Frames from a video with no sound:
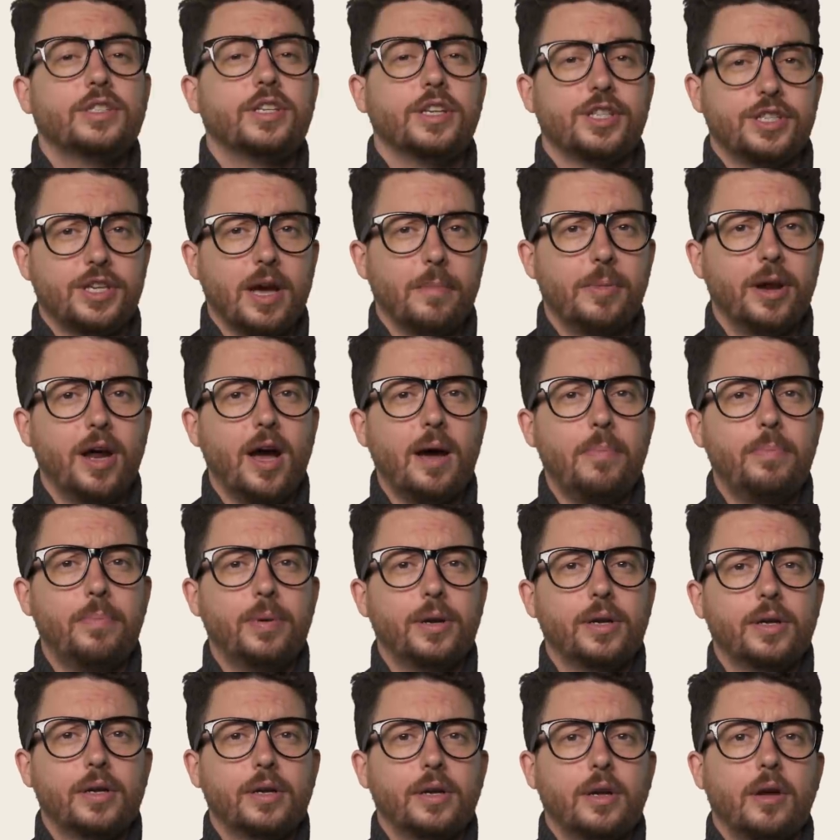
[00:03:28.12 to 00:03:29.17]
To sum it up,
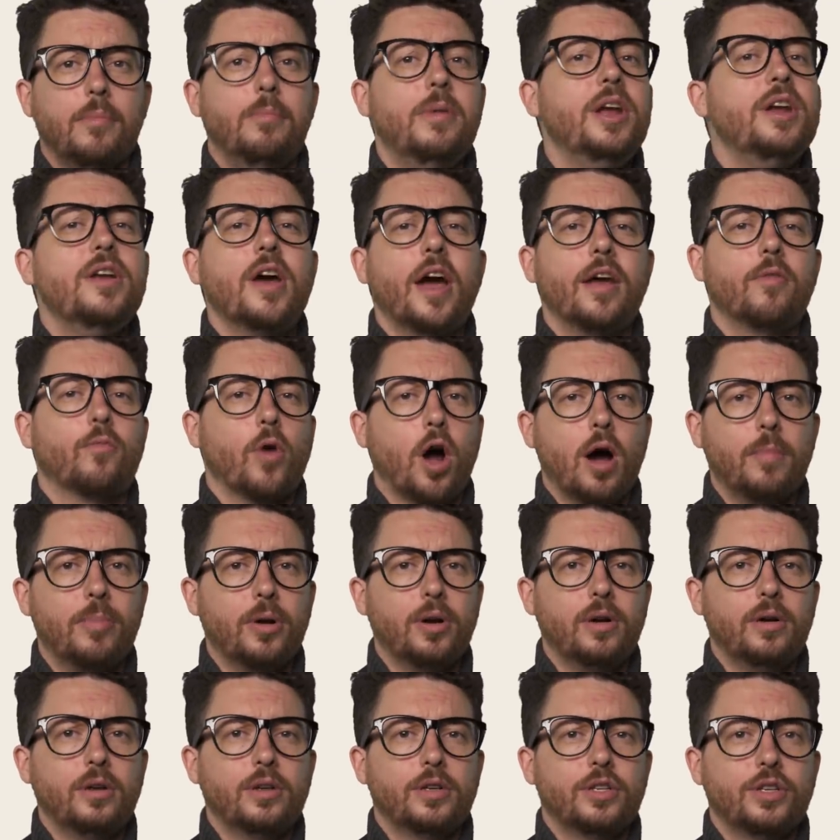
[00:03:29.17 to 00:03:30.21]
Midnight
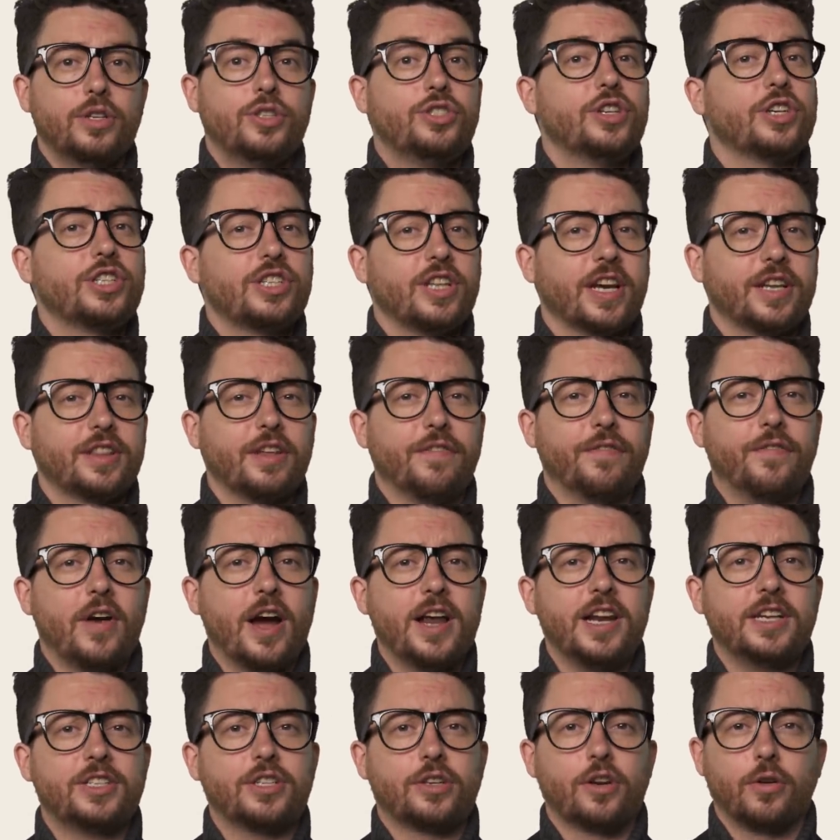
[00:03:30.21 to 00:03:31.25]
Robber, just like the
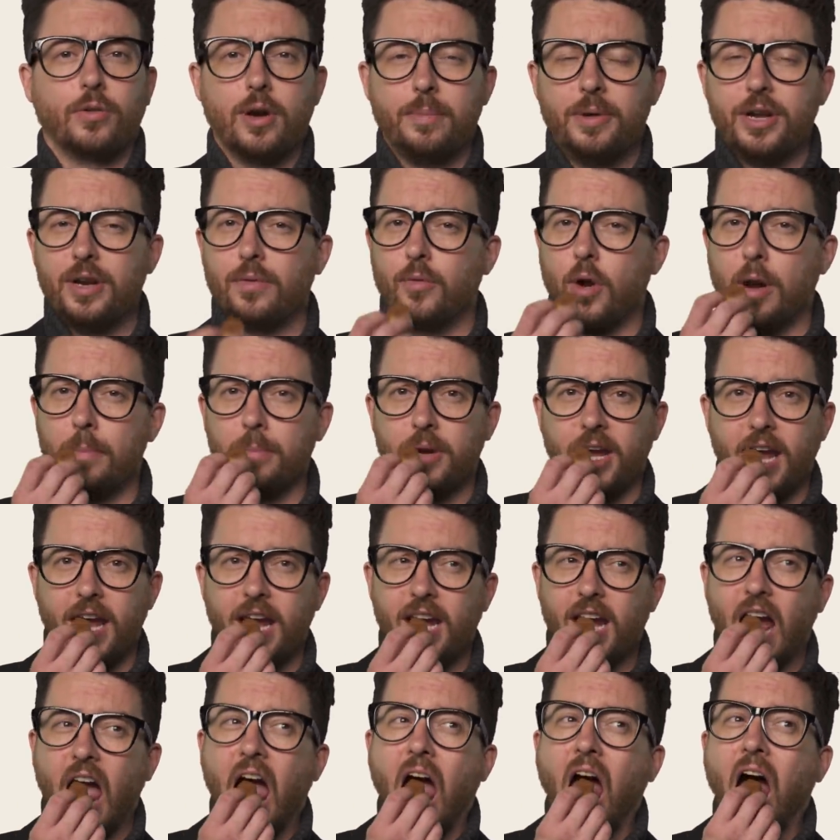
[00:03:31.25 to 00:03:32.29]
finest Caribbean rum
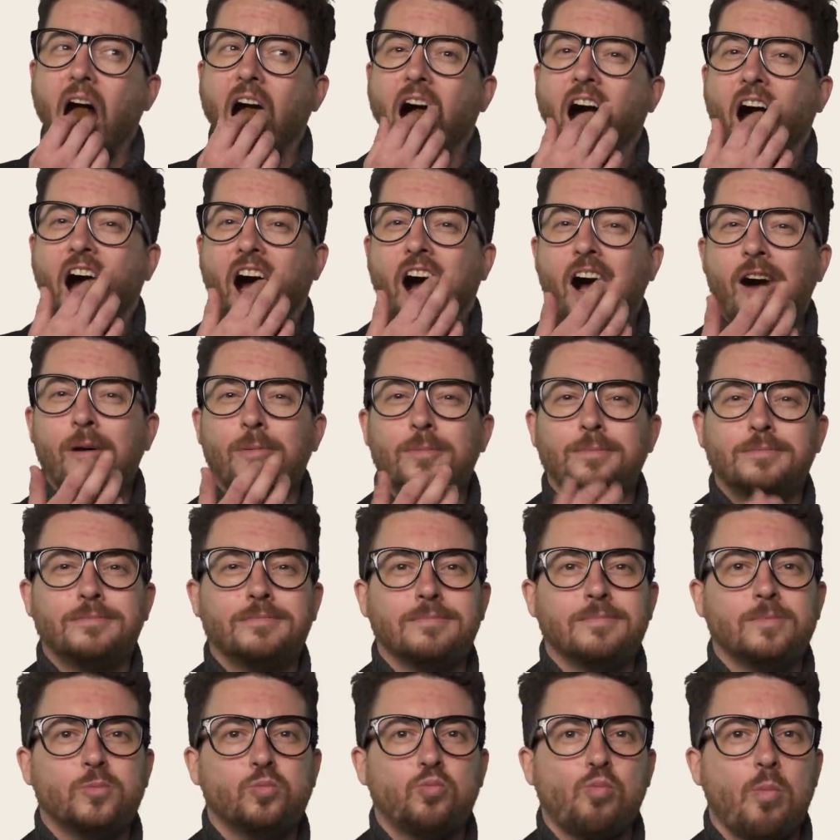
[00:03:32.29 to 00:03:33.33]
cake,
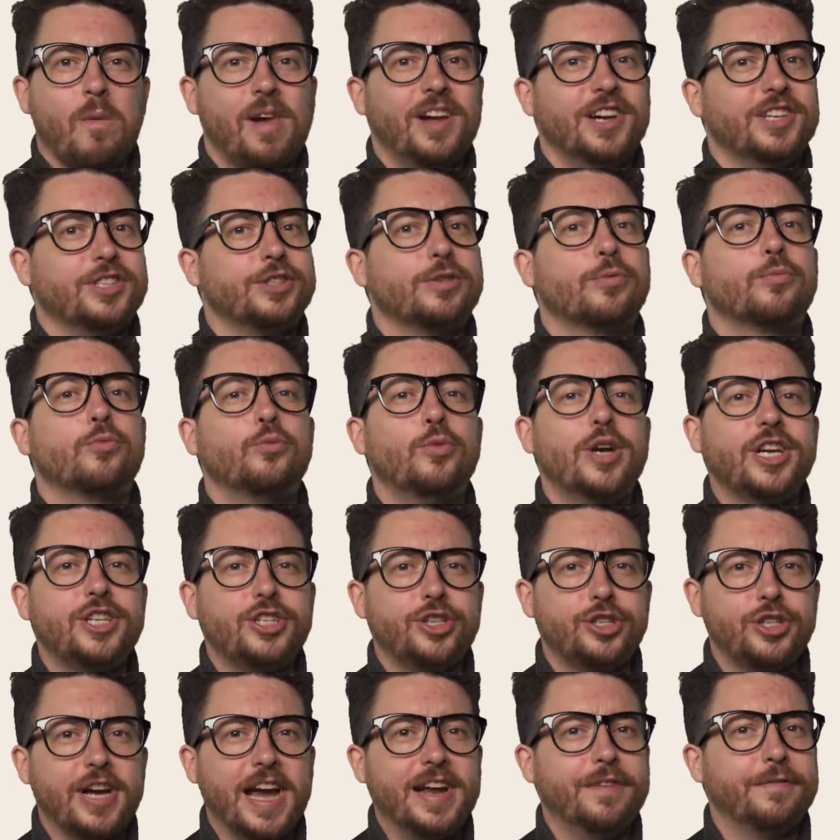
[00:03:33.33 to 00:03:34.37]
is
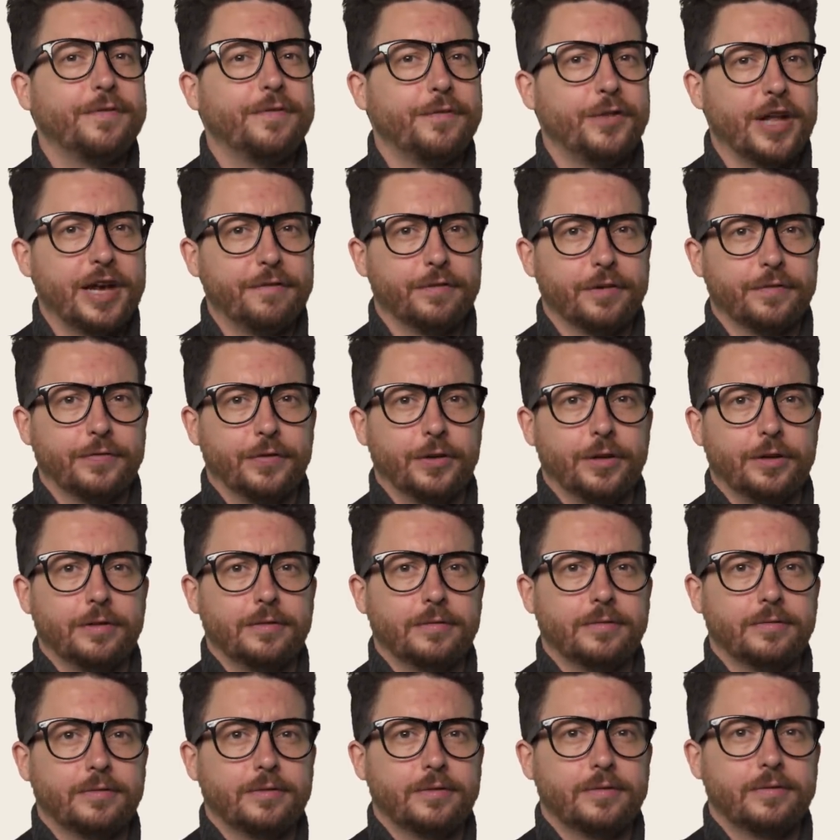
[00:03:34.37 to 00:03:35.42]
rich and flavorful,
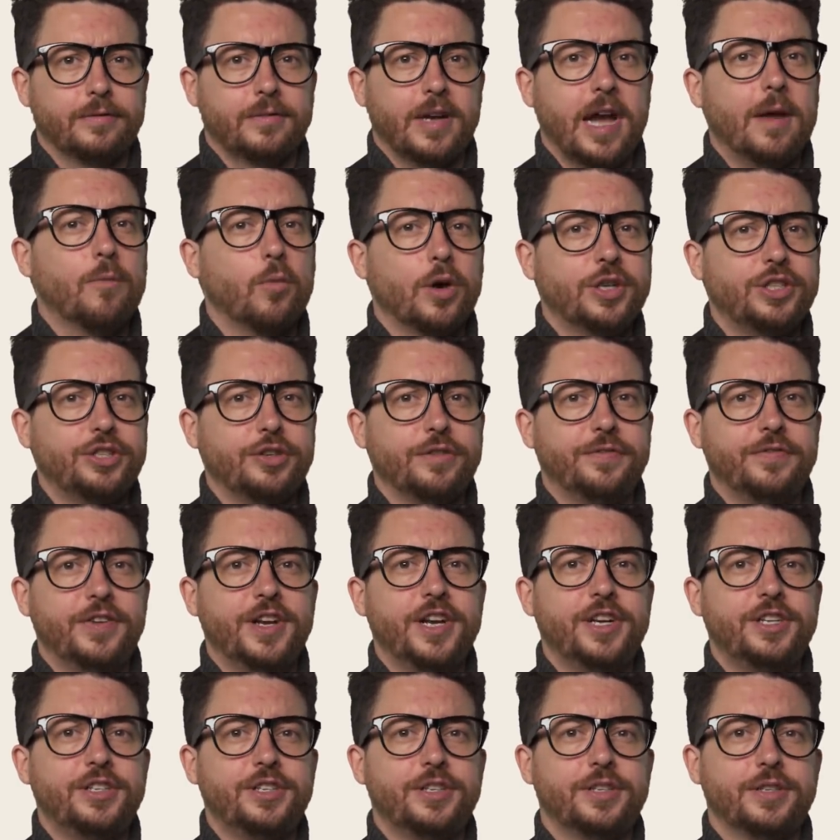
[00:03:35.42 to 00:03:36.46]
and once you're
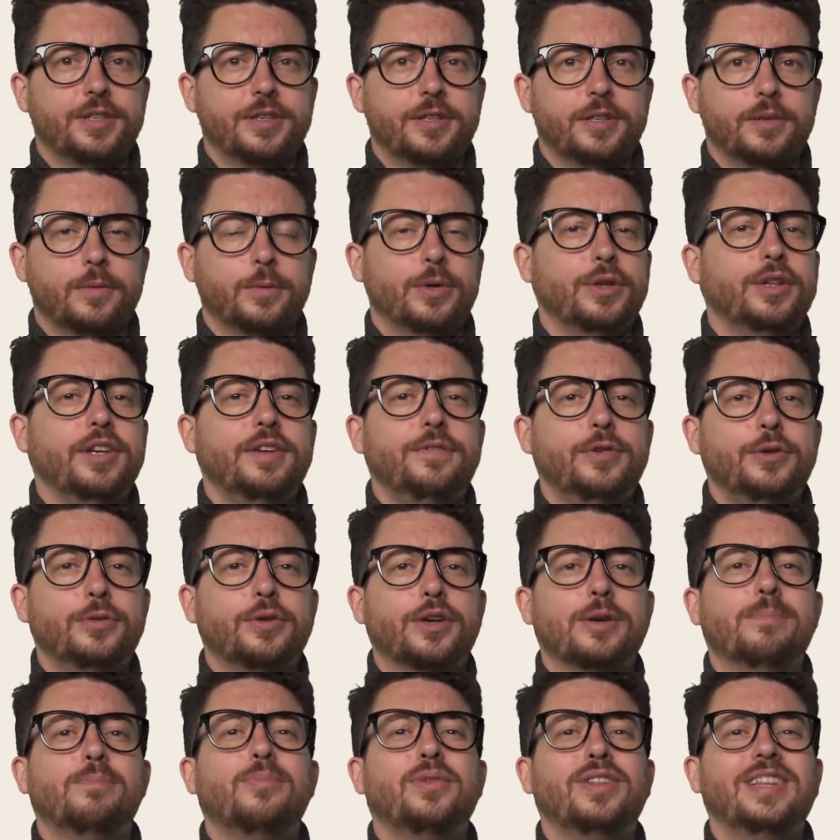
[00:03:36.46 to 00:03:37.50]
finished, will leave you
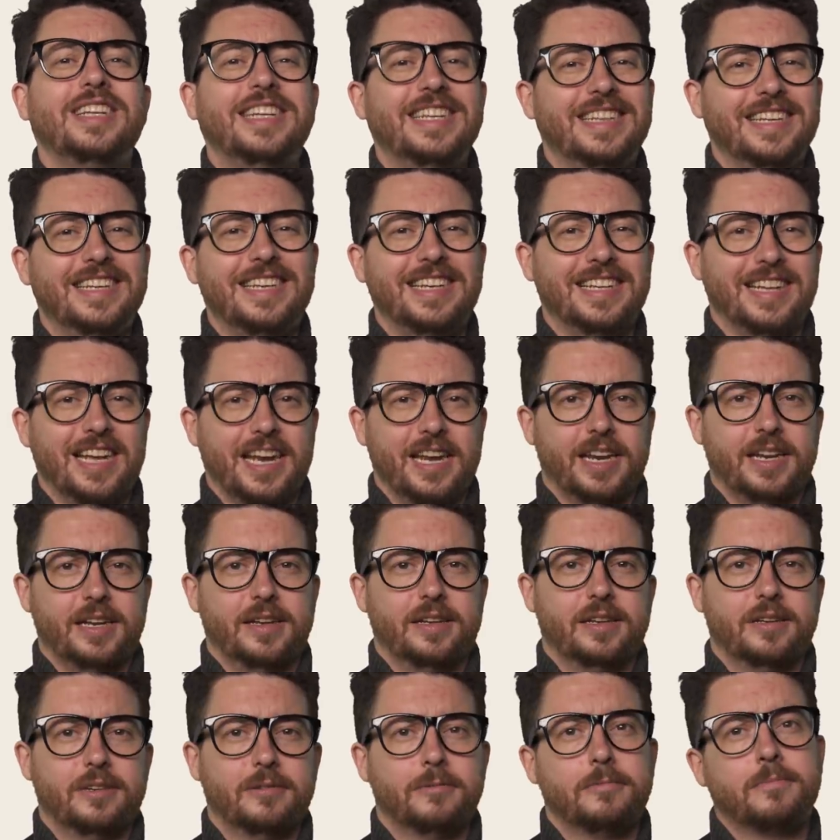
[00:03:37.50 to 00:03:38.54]
completely
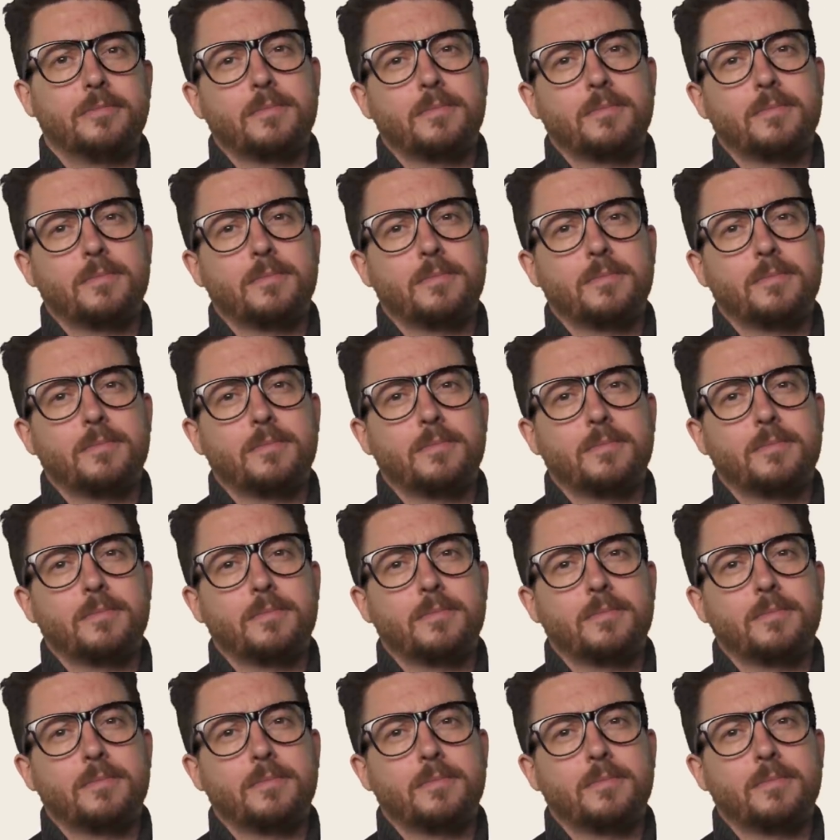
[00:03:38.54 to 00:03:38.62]
elated